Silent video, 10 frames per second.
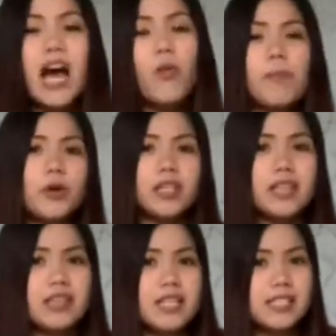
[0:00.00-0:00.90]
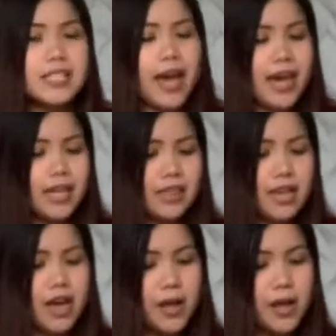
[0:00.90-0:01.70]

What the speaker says: I will put in this side the